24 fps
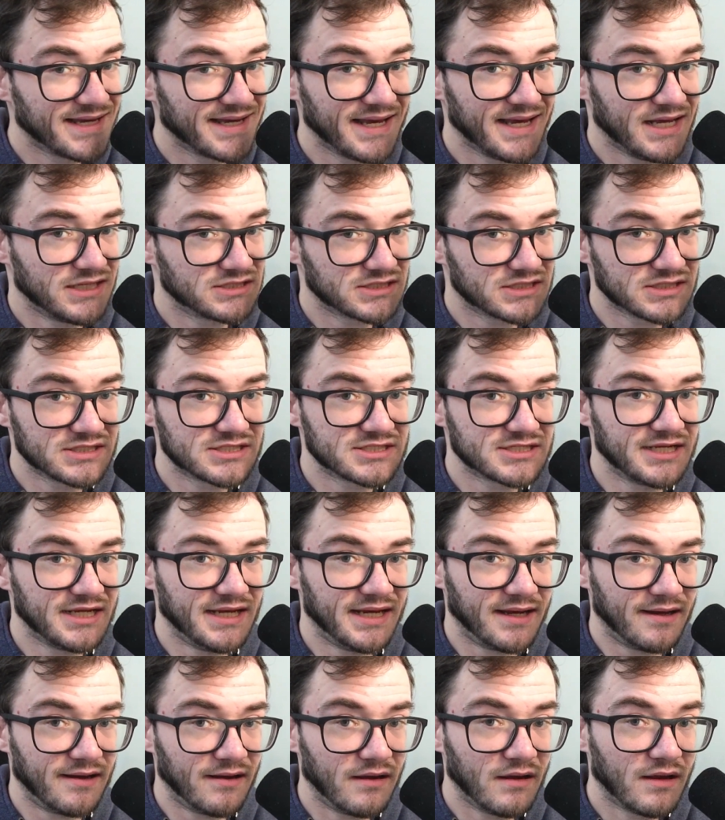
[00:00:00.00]
it's going to
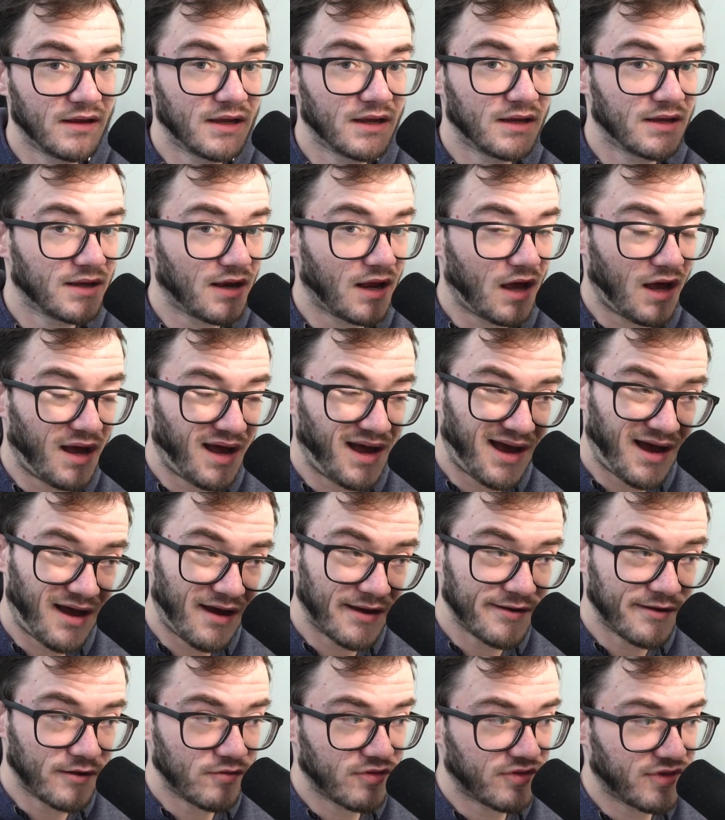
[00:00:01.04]
sting.
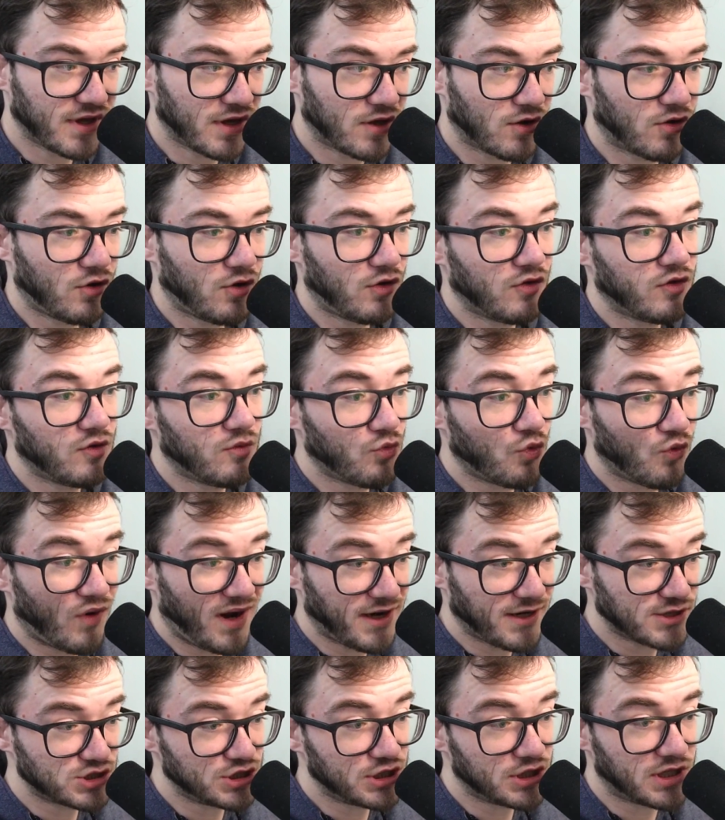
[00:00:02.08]
I don't think a lot of them will
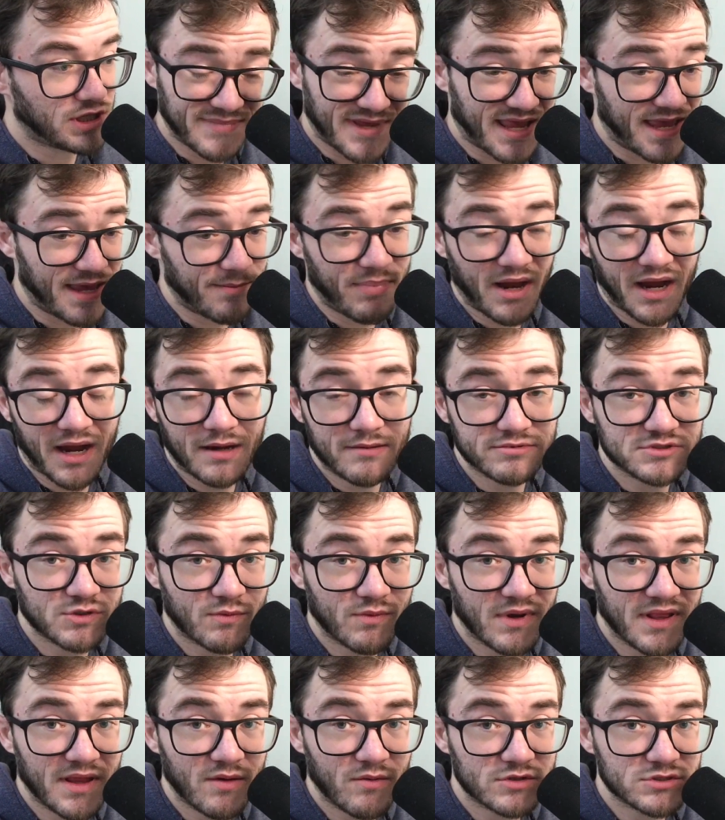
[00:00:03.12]
actually get back up to
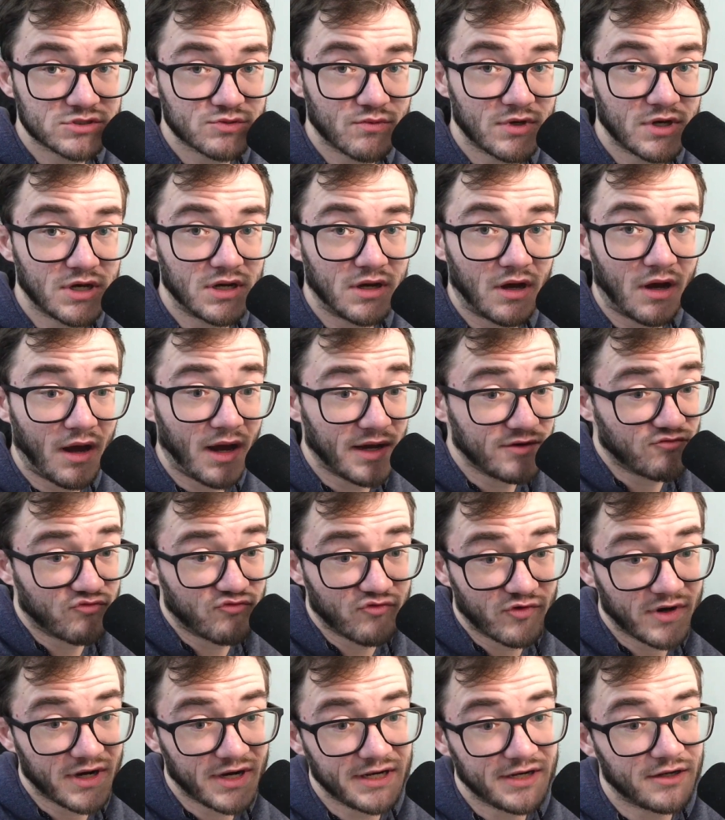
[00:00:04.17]
where they once were. I
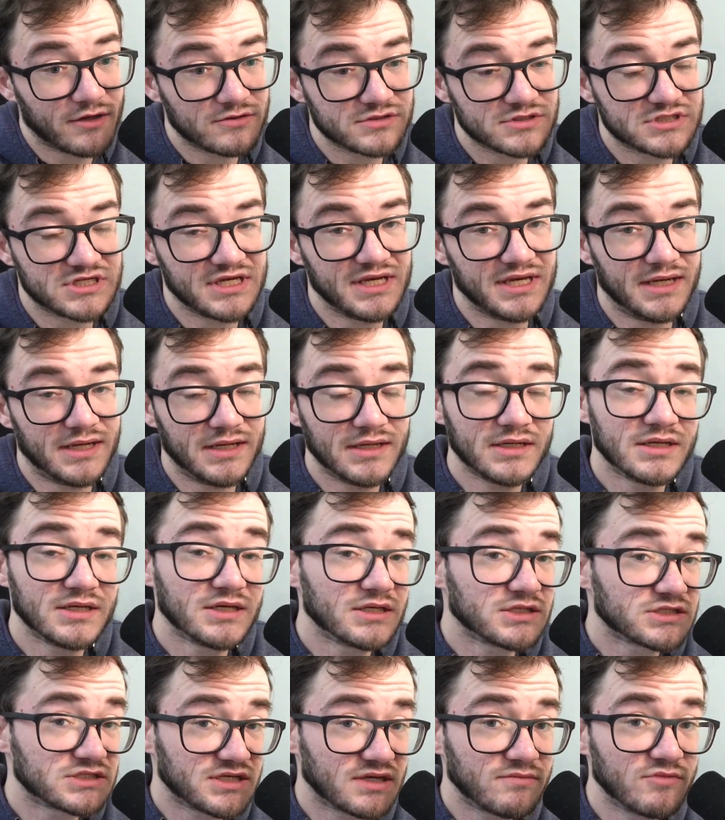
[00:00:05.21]
really don't see it.
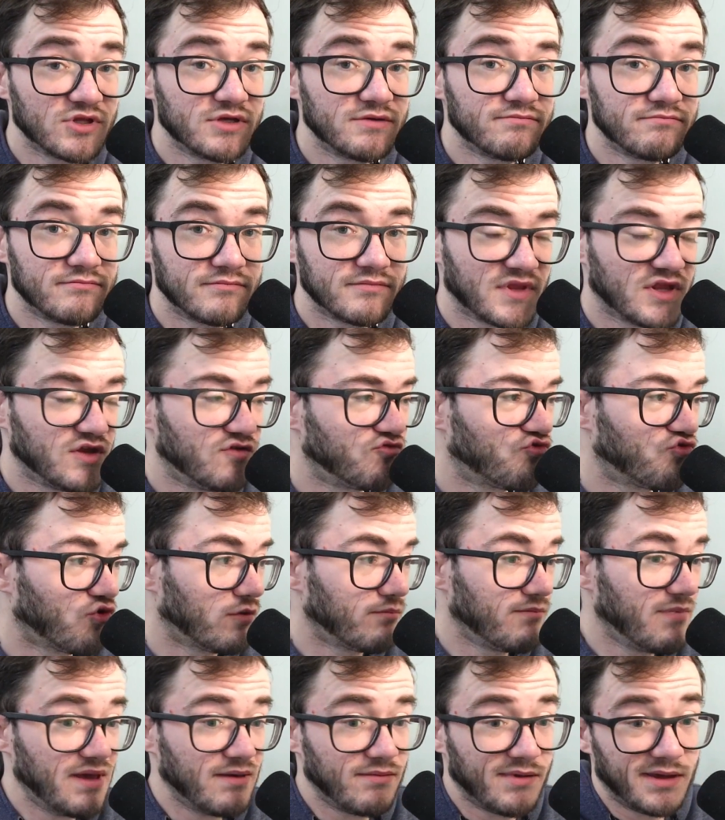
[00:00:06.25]
Some of them, they've dropped
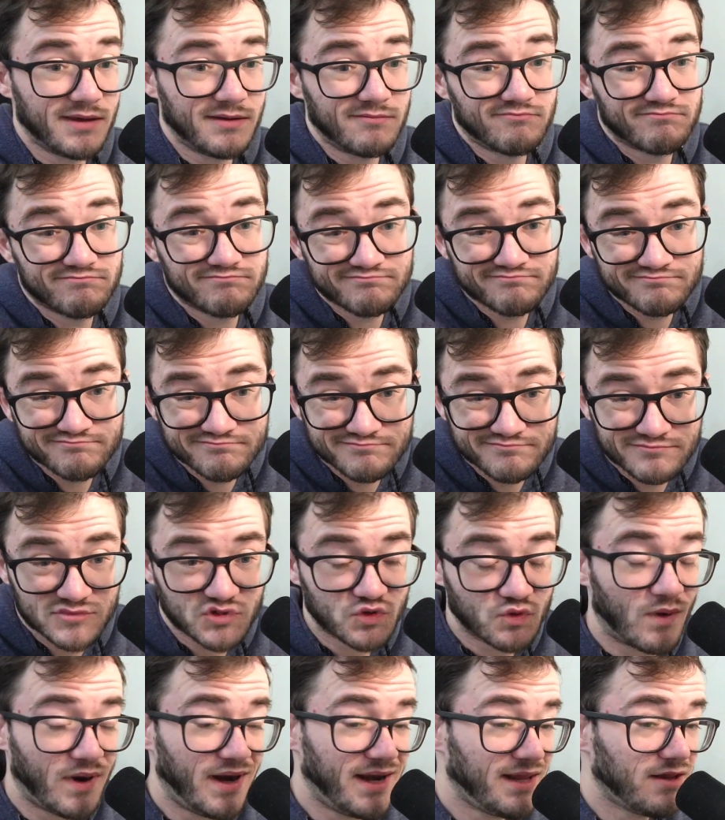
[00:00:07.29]
maybe
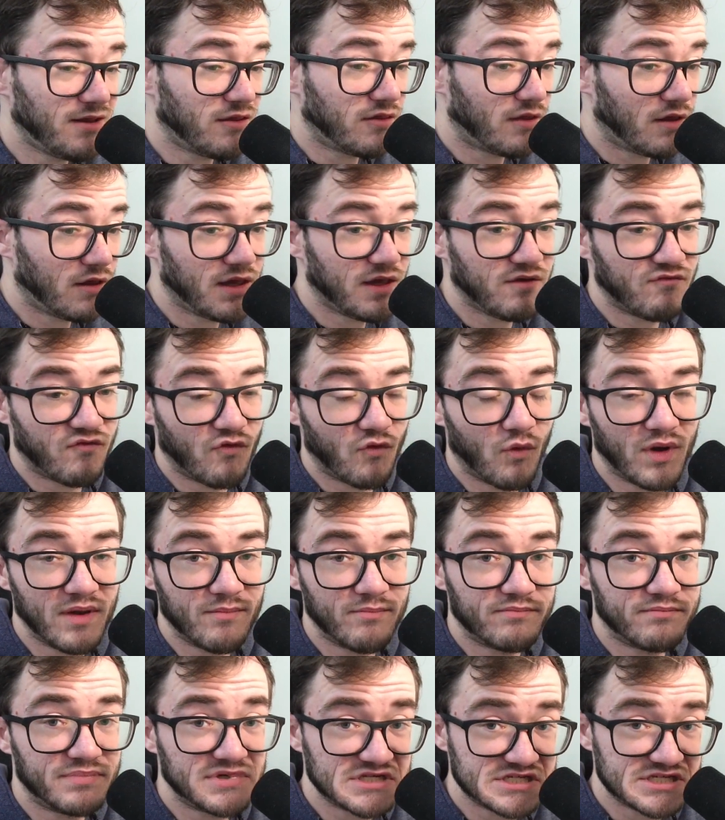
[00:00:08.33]
20, 30,
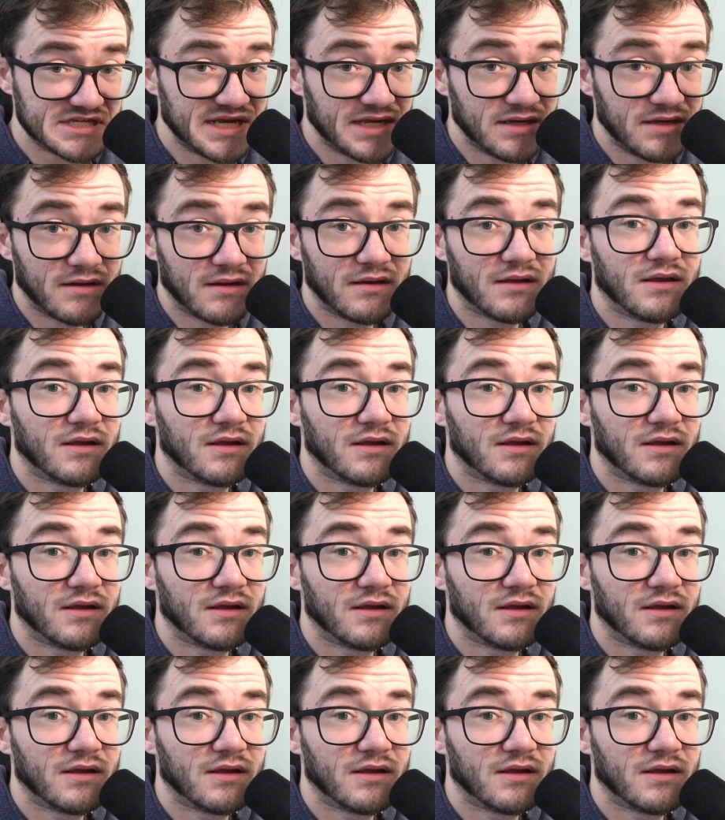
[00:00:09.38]
40%.